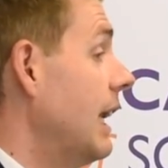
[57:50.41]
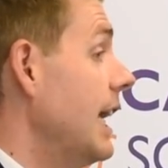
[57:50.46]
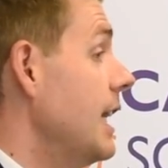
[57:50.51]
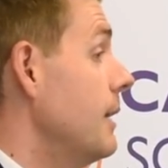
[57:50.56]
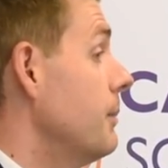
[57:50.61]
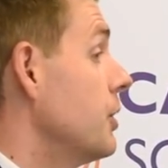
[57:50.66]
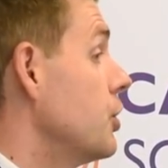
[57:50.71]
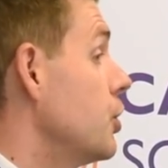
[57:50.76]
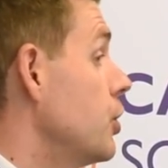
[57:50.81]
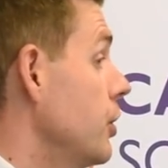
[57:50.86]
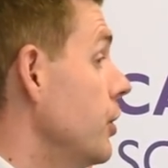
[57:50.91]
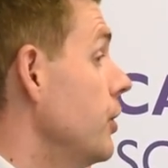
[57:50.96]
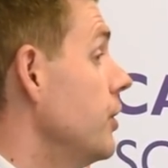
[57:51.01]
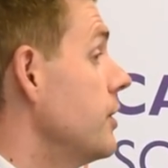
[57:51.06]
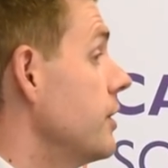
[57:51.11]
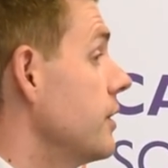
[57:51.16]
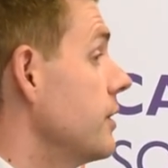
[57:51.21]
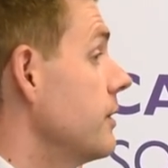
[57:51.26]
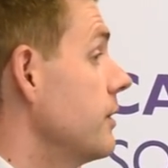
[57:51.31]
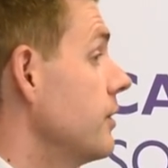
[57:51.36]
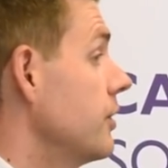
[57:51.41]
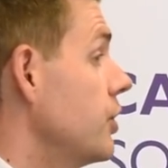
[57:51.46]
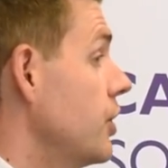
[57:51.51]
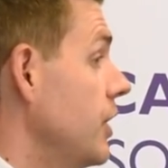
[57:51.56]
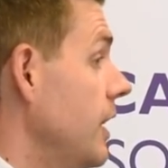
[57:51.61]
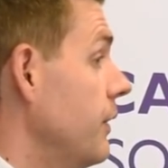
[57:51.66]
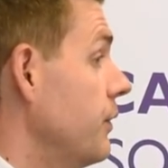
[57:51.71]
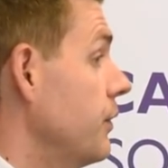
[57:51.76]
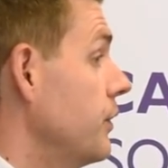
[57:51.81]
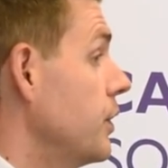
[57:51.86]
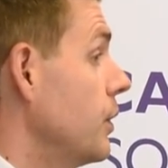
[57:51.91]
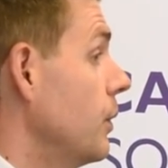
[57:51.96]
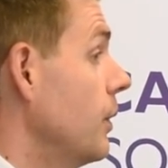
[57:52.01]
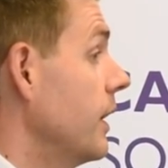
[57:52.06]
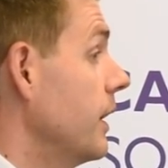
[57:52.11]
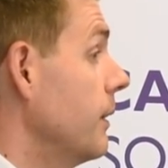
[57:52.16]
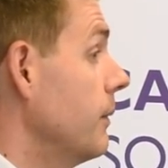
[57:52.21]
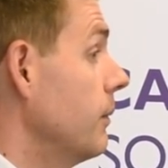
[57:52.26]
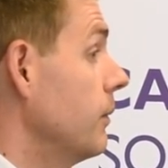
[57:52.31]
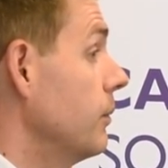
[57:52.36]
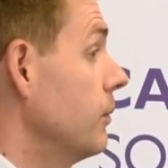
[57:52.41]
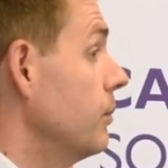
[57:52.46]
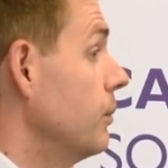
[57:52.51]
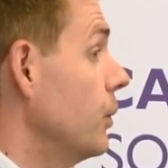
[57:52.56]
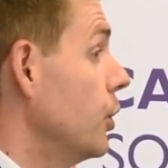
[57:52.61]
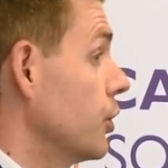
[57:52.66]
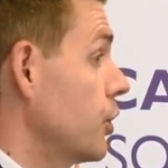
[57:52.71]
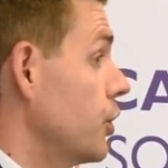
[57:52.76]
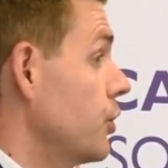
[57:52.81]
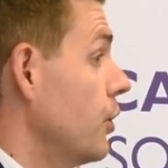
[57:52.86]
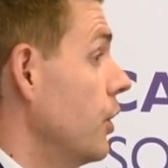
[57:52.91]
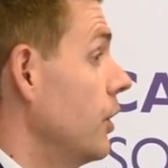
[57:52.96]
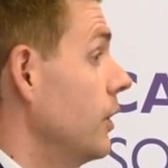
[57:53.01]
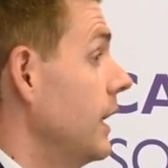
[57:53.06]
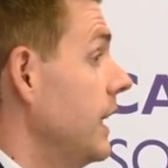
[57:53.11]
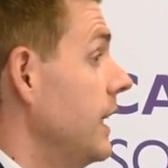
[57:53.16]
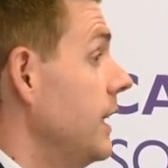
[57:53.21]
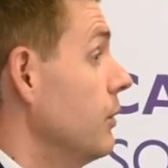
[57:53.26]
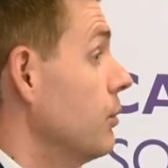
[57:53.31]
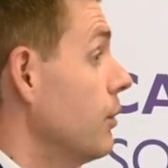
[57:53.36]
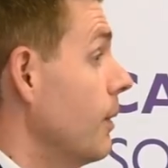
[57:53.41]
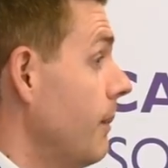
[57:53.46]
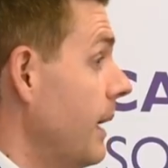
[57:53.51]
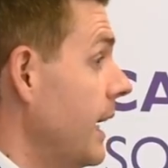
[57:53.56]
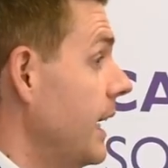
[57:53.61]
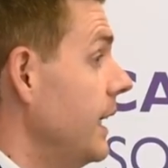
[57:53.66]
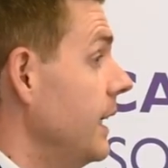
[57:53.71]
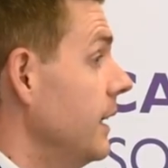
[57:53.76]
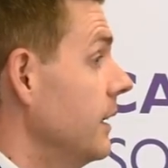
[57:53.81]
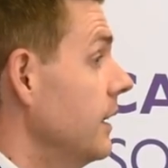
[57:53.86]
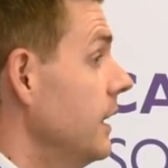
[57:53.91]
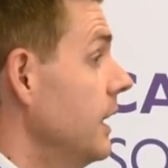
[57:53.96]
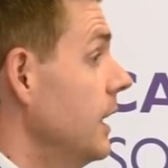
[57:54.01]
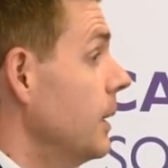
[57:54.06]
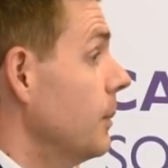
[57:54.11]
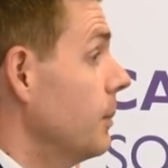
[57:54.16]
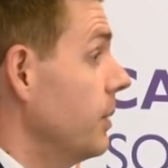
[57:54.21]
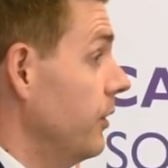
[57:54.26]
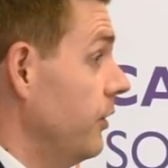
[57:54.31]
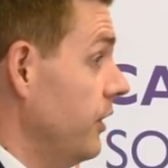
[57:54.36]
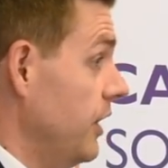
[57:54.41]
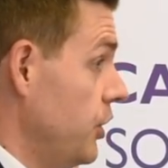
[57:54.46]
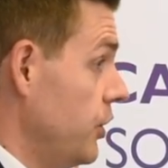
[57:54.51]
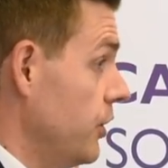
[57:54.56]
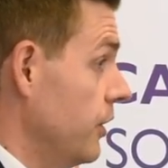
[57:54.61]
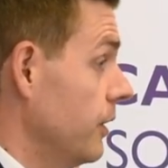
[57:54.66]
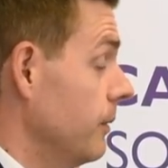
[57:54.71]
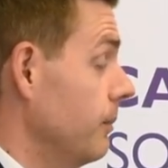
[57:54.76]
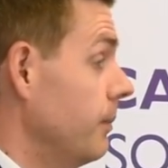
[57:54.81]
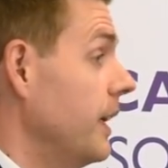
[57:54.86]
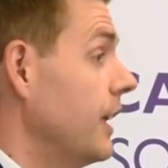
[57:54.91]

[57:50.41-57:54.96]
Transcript: Labour should shift to a more strongly Remain position.